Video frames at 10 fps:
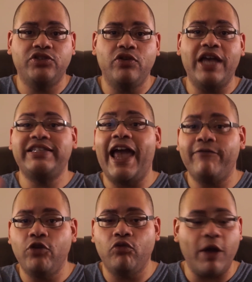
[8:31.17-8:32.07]
You guys have
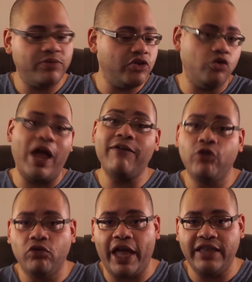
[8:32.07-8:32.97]
new websites, you have
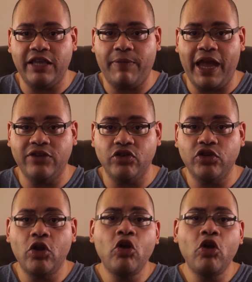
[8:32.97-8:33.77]
new landing pages.